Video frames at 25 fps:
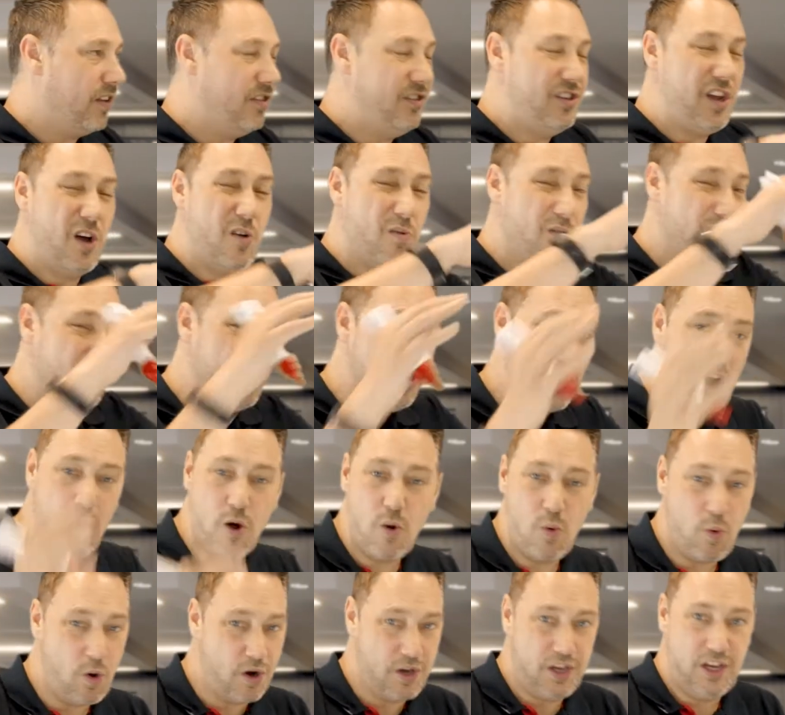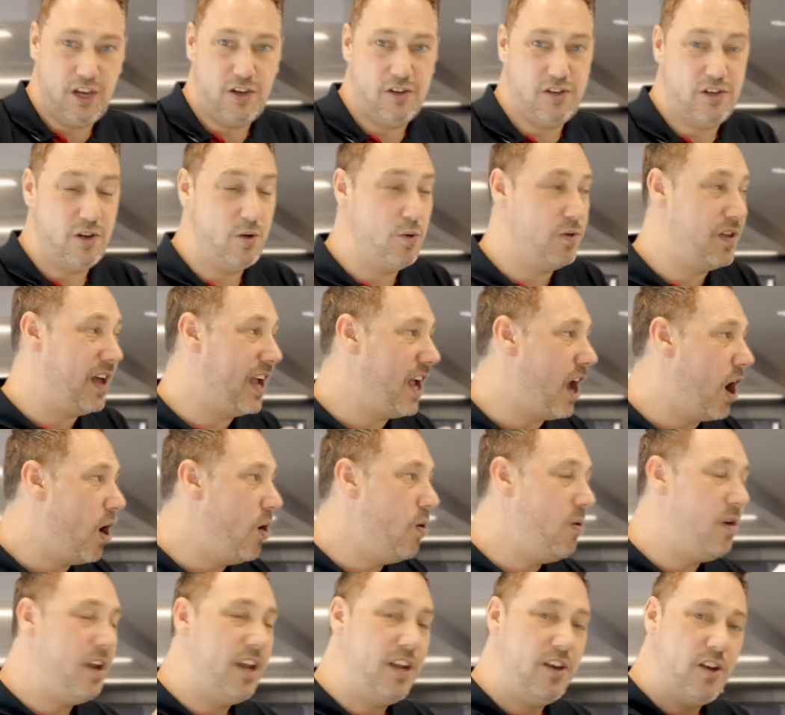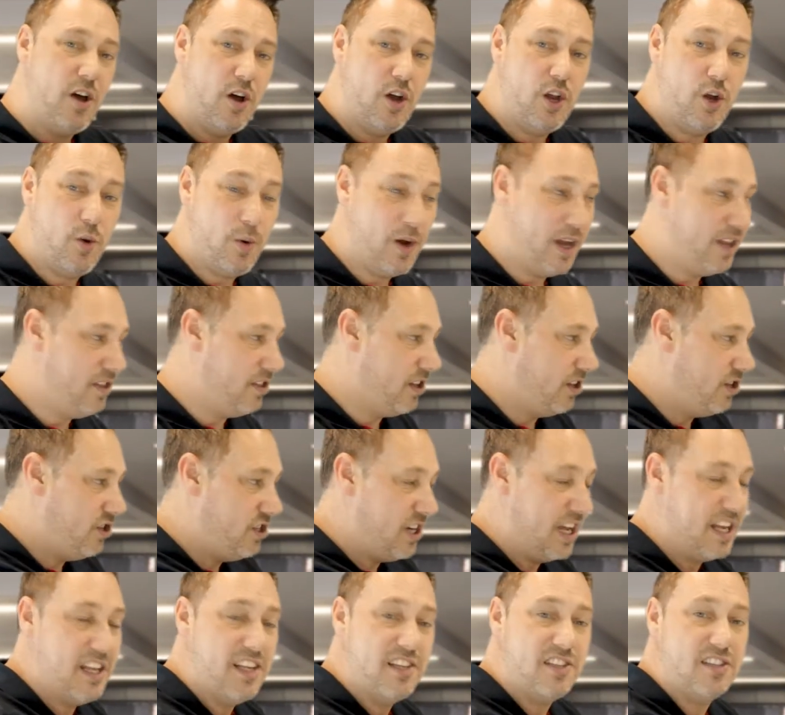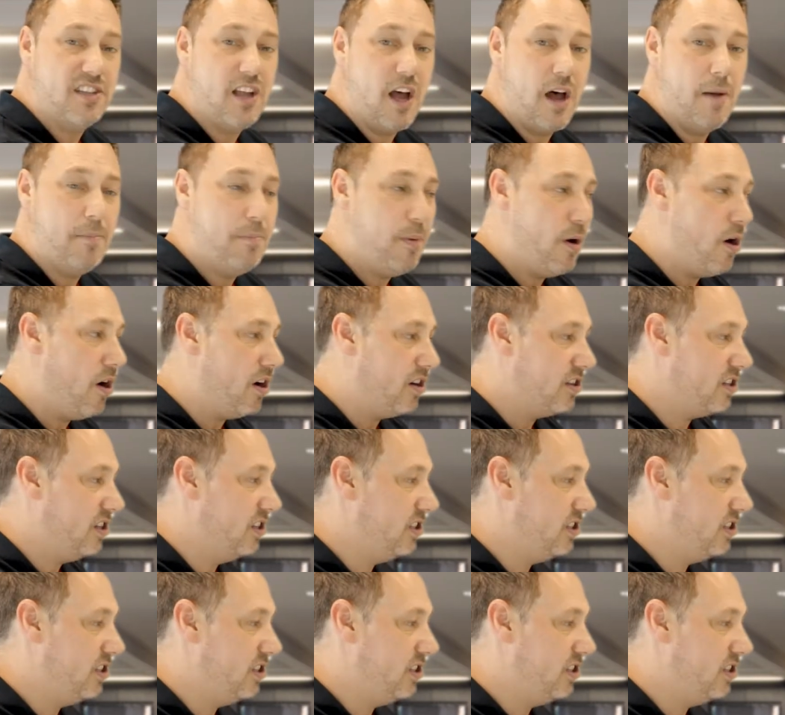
don't know what you do. They only know you in the Genistar box.